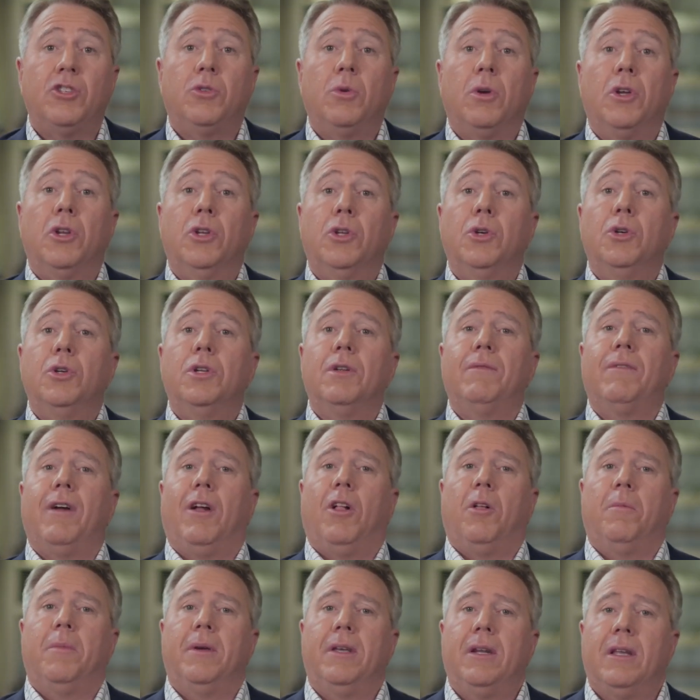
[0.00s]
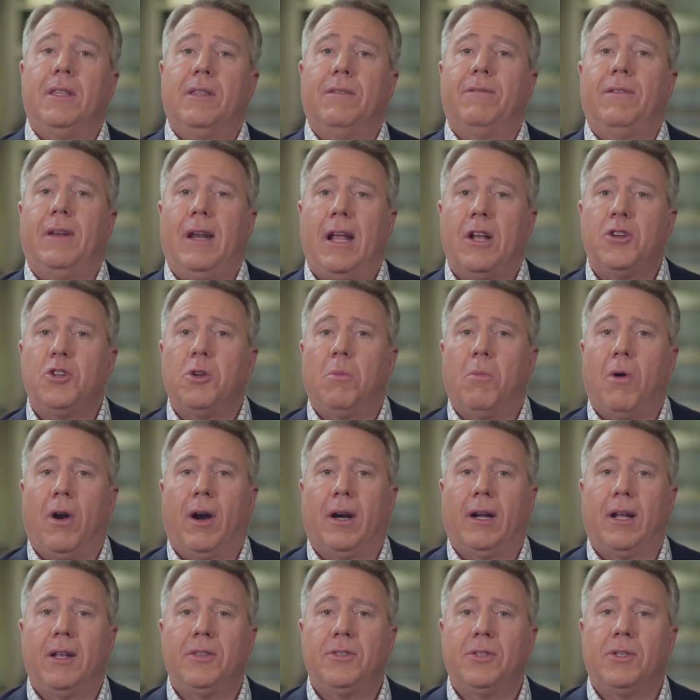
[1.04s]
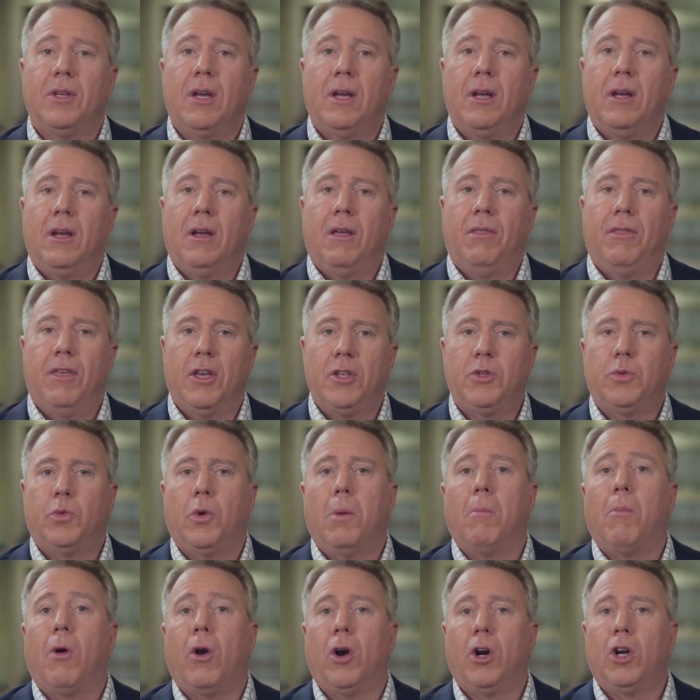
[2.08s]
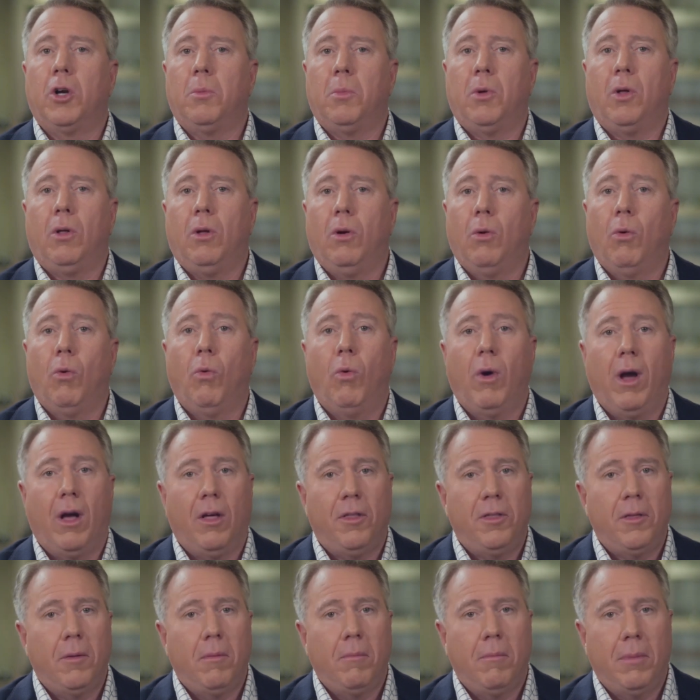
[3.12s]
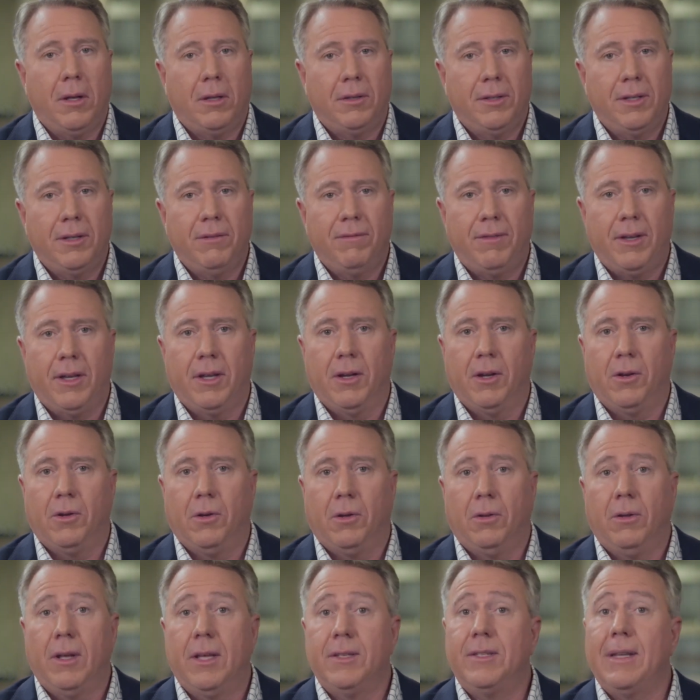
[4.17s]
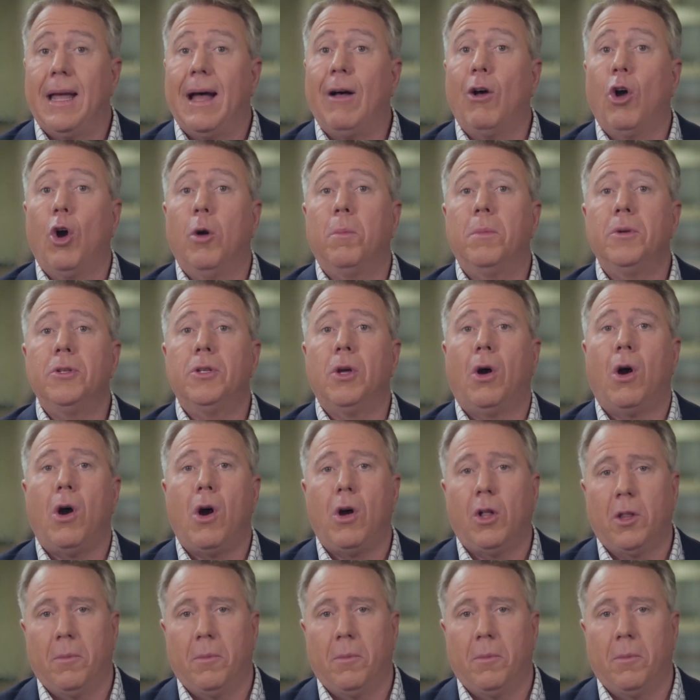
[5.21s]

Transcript: to a new development in the financial markets, this remarkable wealth-building vehicle is now open to all